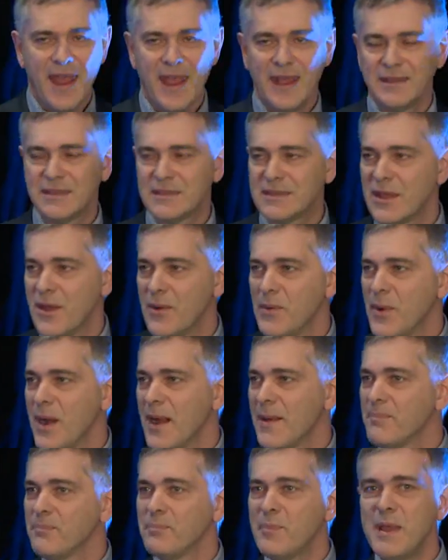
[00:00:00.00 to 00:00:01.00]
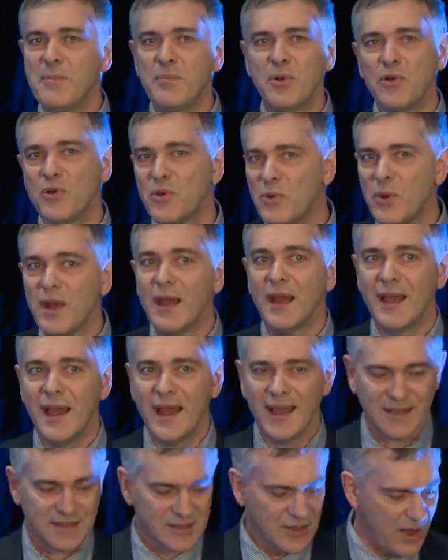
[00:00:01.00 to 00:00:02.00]
And so um, people who
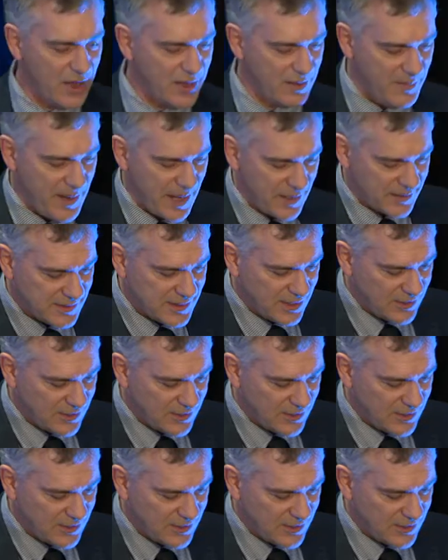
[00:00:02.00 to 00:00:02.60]
are excited about